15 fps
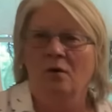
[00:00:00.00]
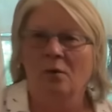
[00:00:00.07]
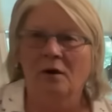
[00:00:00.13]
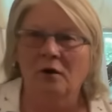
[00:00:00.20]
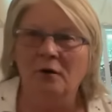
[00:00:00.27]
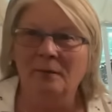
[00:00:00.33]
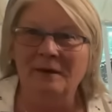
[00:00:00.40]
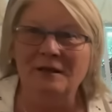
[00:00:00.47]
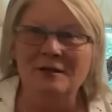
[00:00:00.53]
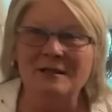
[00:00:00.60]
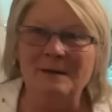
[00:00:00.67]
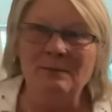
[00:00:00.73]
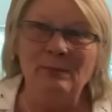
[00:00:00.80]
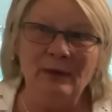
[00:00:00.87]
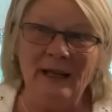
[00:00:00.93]
we're going to be
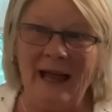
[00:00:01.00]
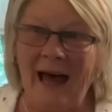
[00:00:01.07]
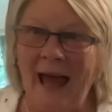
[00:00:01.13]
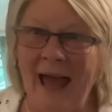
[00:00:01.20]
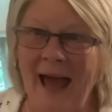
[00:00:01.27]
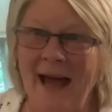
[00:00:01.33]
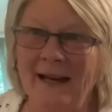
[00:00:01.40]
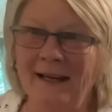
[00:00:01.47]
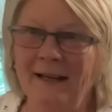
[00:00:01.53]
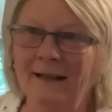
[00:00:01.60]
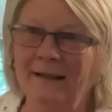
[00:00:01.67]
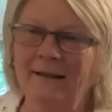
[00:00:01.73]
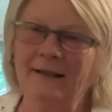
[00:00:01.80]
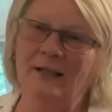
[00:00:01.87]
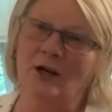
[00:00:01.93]
using plaid.
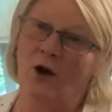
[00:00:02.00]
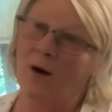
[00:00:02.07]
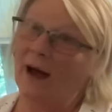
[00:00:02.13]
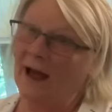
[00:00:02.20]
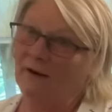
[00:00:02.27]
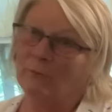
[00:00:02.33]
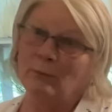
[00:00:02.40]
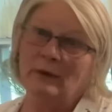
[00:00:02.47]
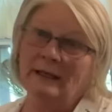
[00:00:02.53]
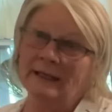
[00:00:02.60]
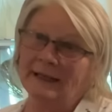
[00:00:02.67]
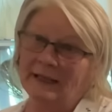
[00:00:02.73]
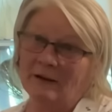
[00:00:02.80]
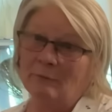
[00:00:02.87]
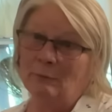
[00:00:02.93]
You know I have
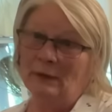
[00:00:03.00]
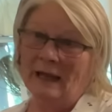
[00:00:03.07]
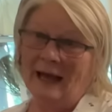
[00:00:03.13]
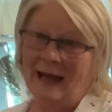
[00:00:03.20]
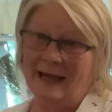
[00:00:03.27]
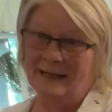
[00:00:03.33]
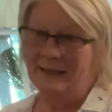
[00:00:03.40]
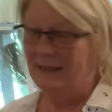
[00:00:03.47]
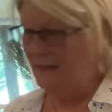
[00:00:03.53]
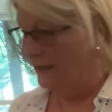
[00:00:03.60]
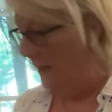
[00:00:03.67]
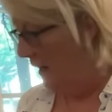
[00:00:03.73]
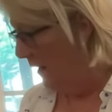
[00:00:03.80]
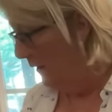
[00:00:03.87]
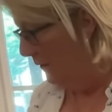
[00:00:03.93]
plenty of plaid
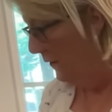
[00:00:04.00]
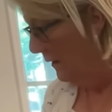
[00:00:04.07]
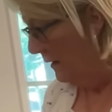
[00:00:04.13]
stuff.